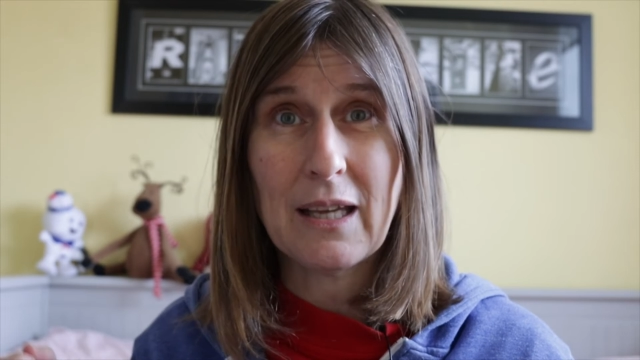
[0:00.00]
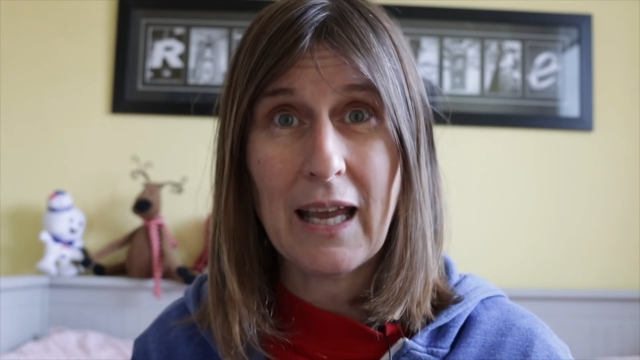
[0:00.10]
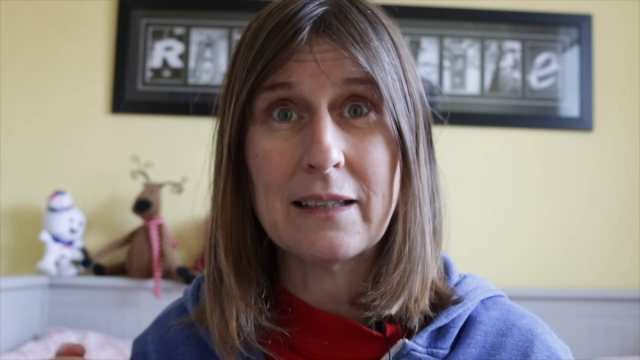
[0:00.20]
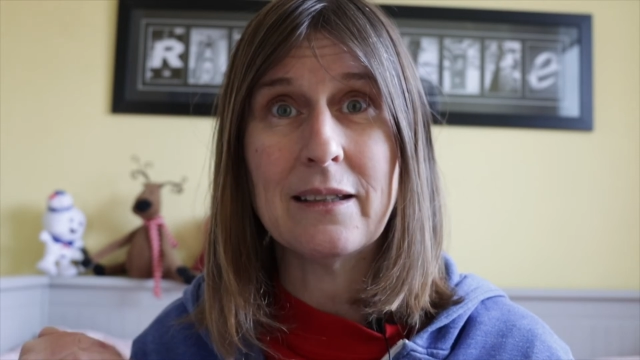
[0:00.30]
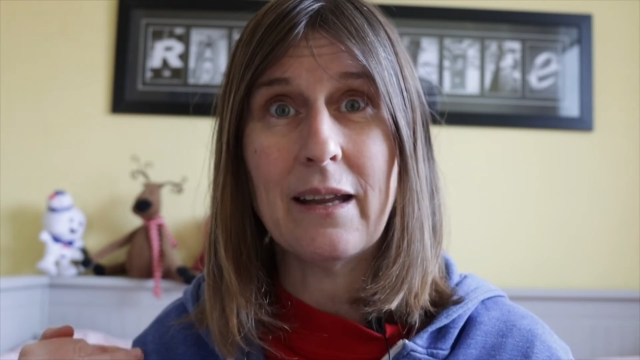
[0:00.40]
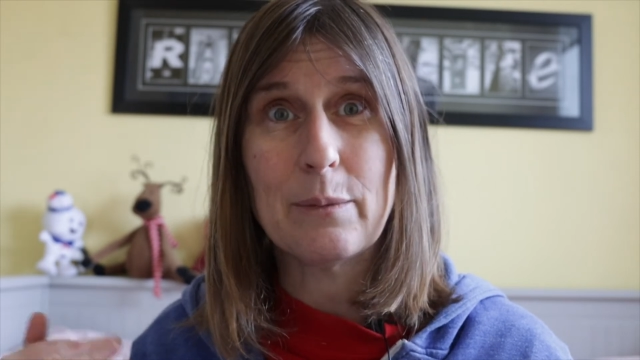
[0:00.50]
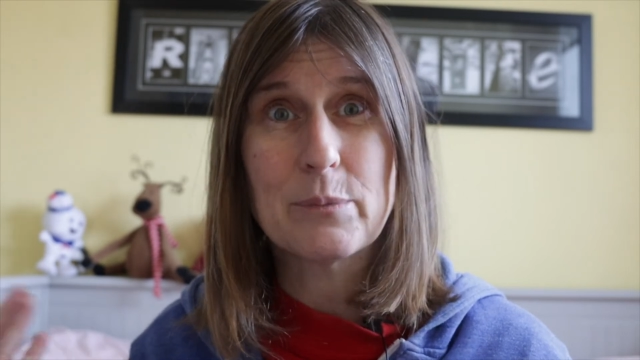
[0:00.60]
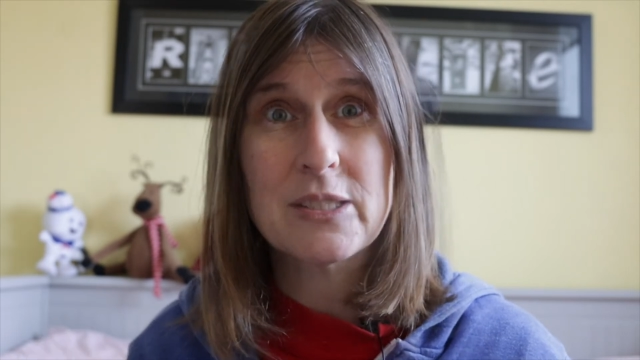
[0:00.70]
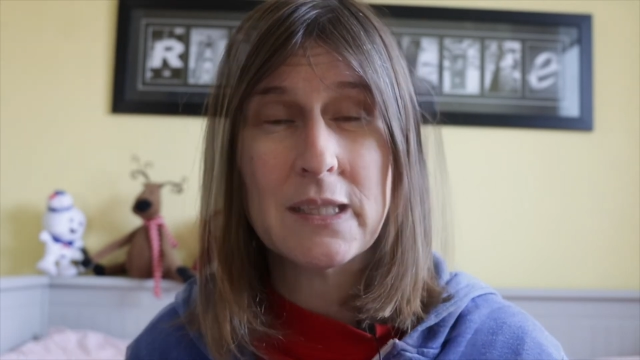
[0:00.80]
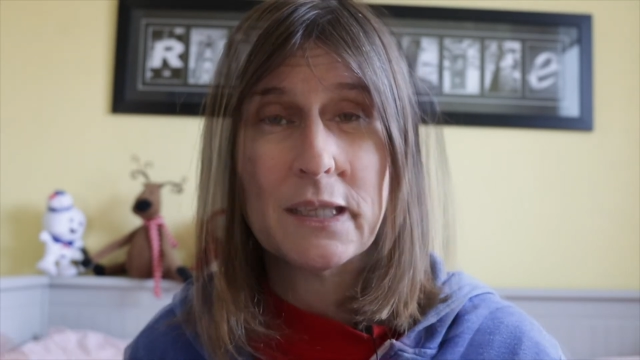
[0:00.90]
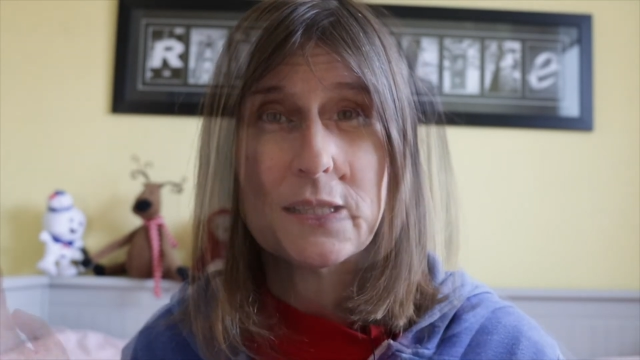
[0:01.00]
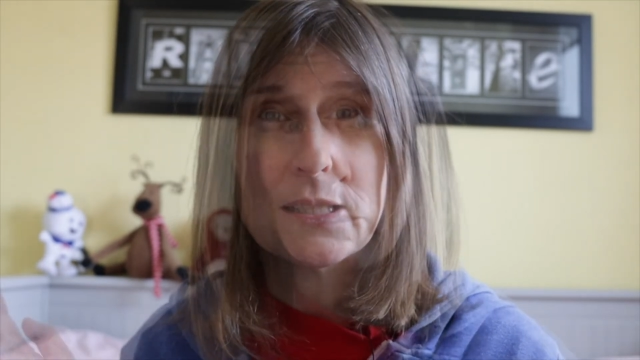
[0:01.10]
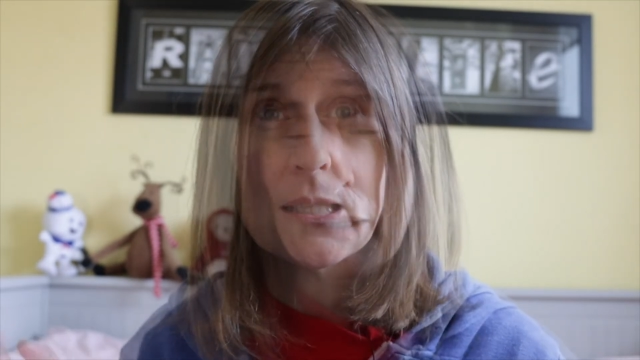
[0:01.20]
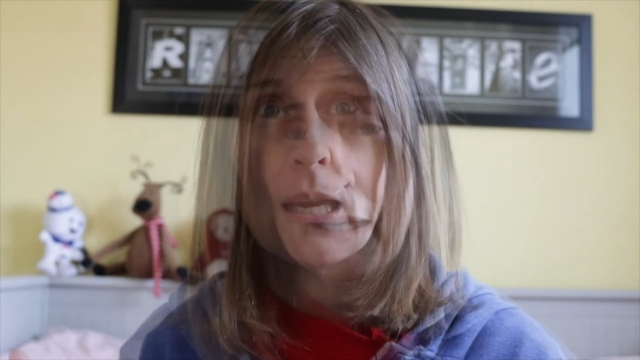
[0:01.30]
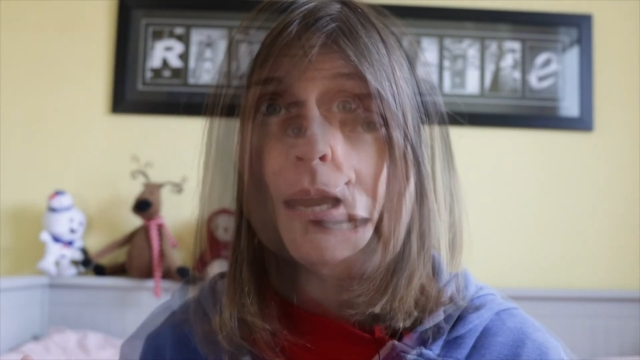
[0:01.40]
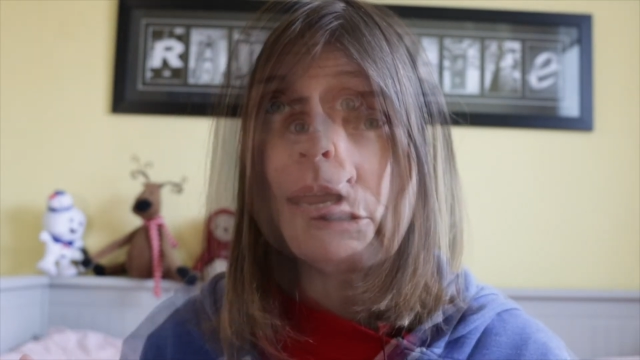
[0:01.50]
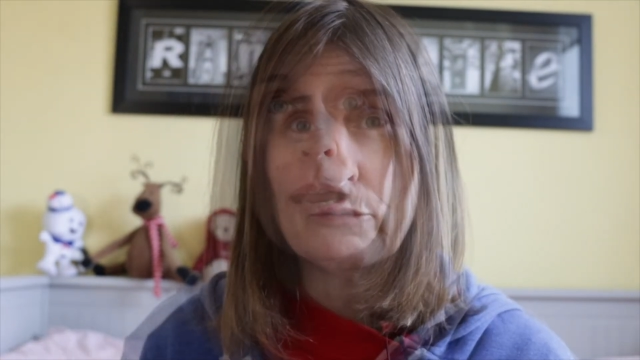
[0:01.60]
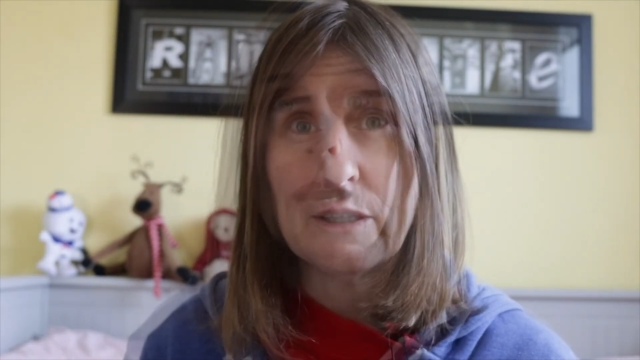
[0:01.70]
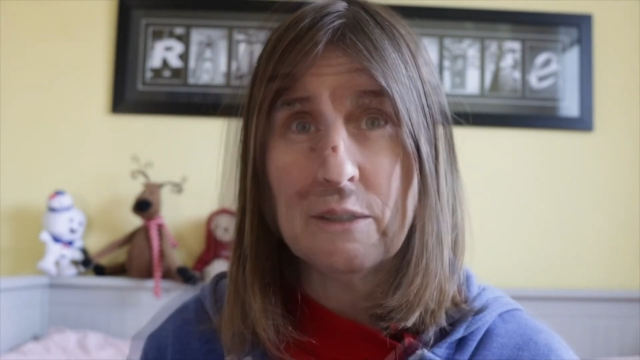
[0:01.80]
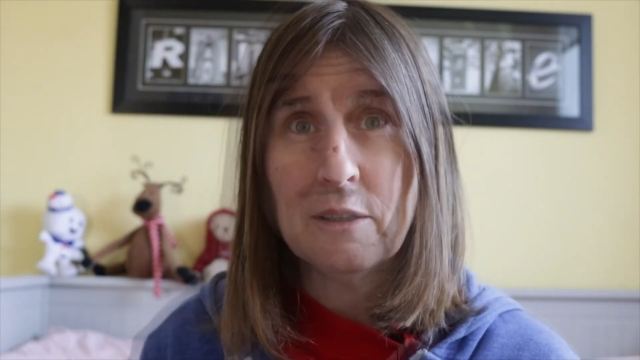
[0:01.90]
Canon M6. My
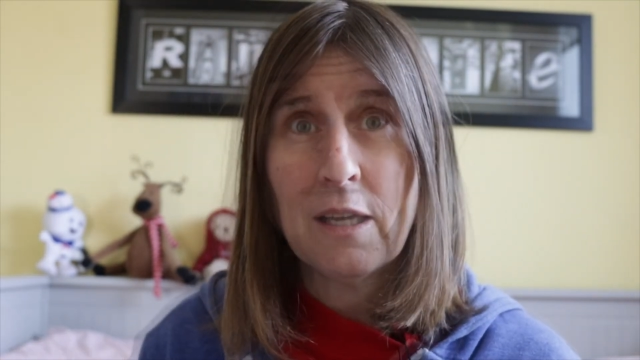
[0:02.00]
Kelvin